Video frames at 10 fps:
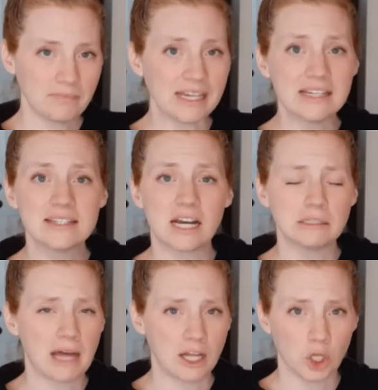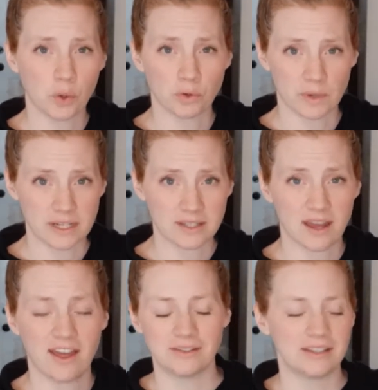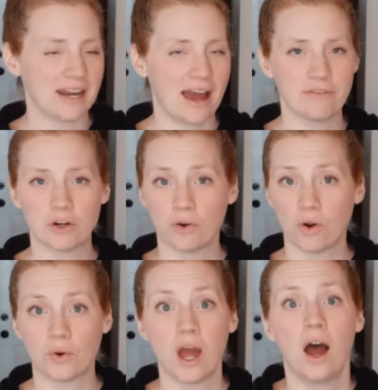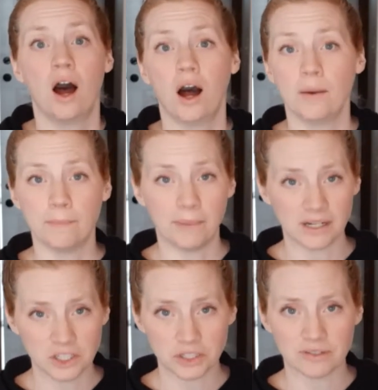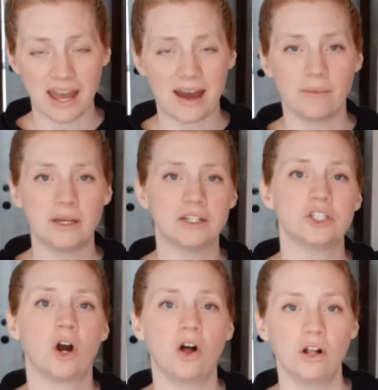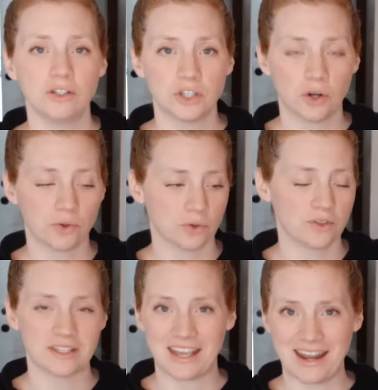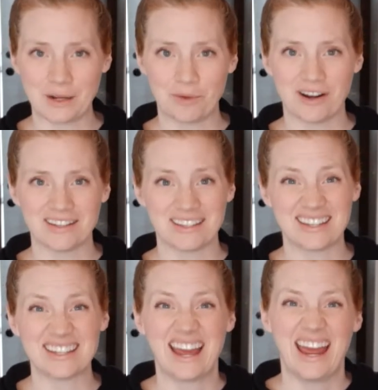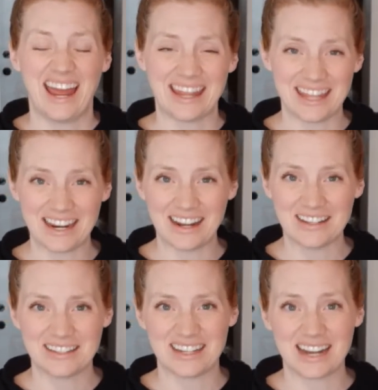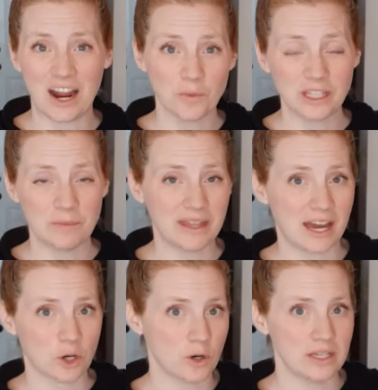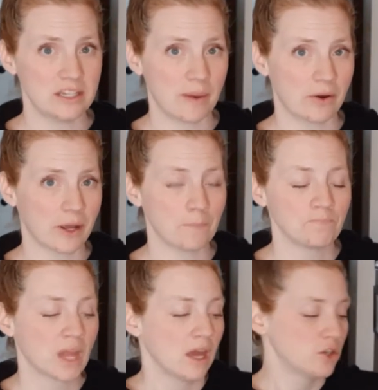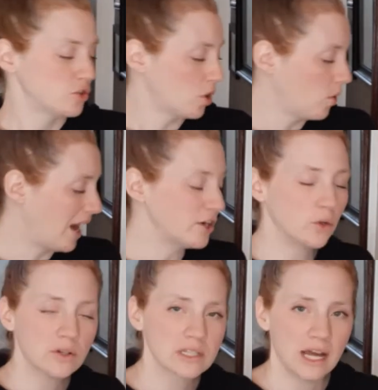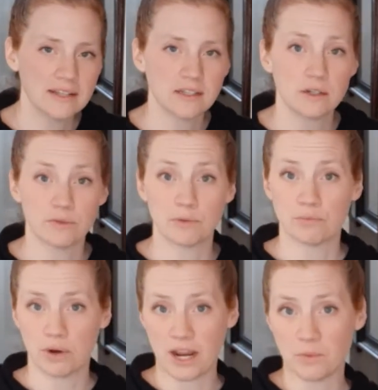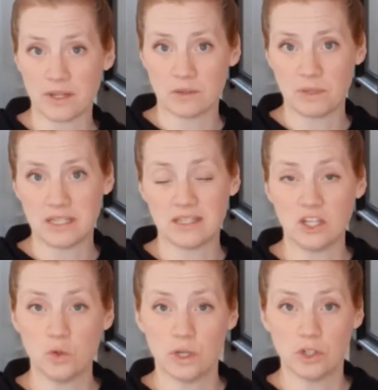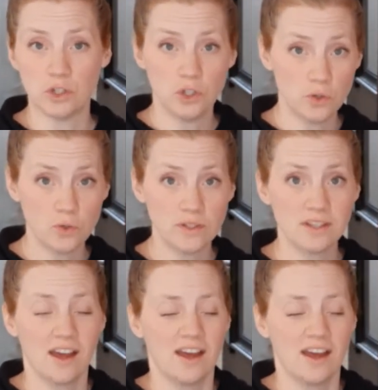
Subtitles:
is a lot lower risk than having grown a bunch of cabbage, all to go through this canning process, and then us to not really be that crazy about it. So I know there's lots of different brine recipes that you can use